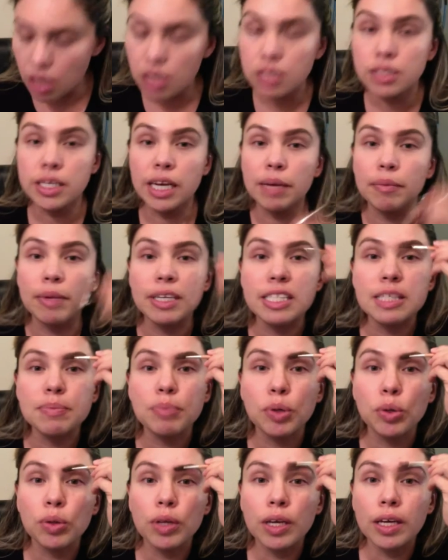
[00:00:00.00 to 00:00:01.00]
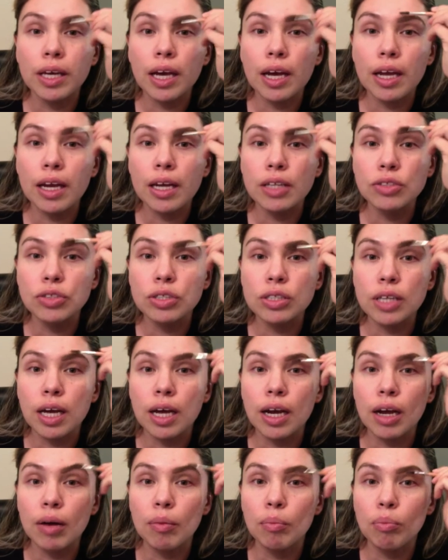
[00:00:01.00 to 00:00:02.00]
Take my spoolie again and just
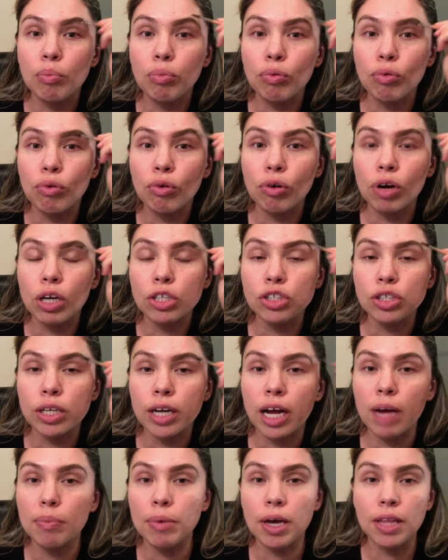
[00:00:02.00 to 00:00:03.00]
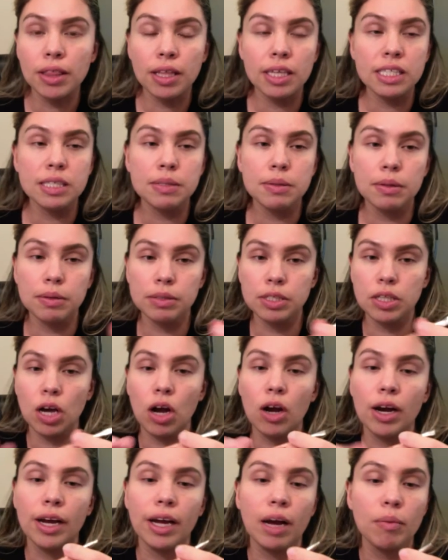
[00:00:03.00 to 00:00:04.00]
kind of brush it up. And this,
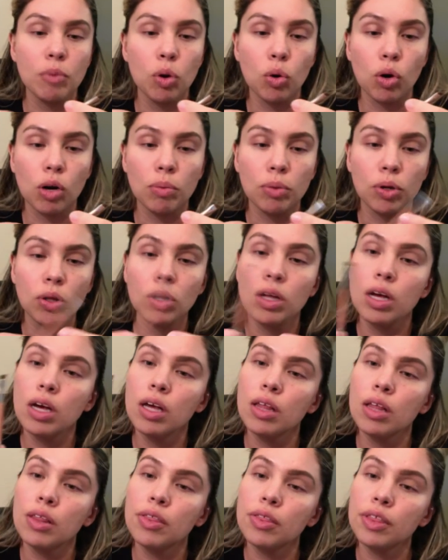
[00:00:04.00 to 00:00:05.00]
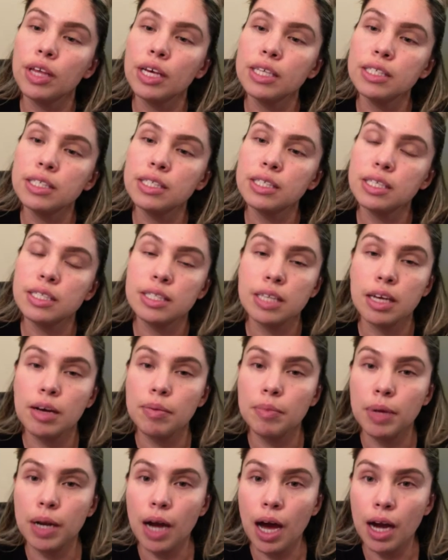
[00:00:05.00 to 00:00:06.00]
sorry, I'm horrible. This is
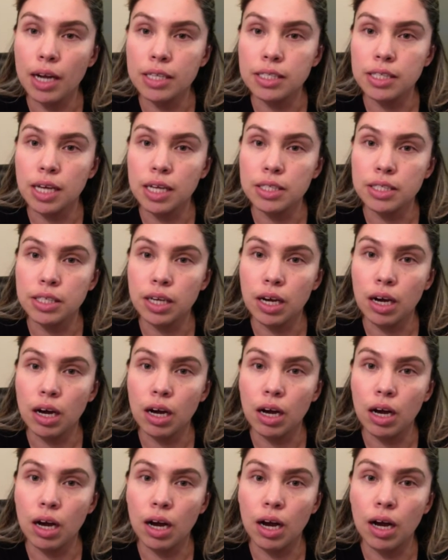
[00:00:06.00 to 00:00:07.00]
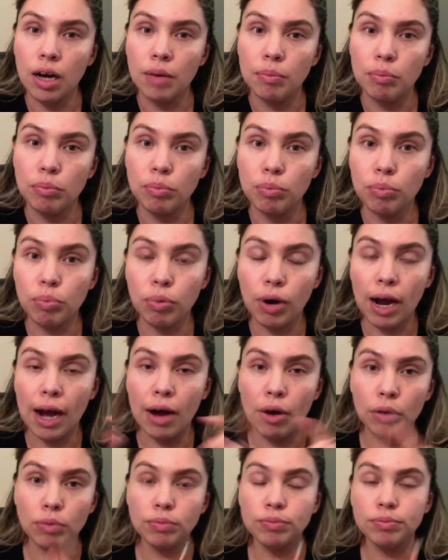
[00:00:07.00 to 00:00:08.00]
an Anastasia
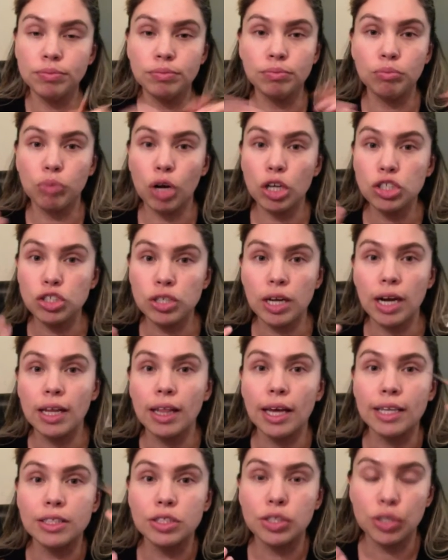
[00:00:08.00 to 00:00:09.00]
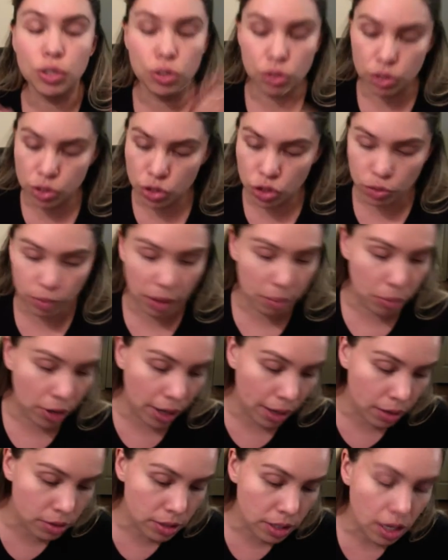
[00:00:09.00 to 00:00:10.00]
brow brush that I like to use to do my
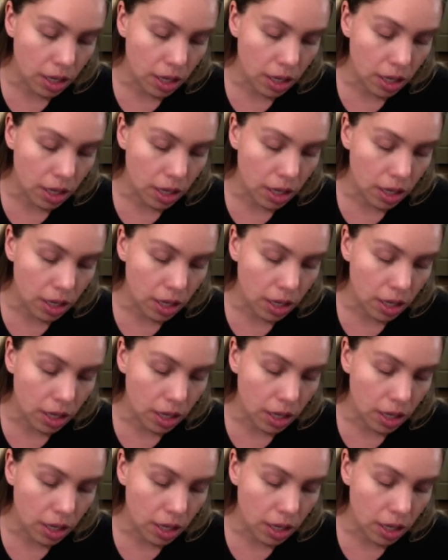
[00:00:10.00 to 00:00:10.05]
brows.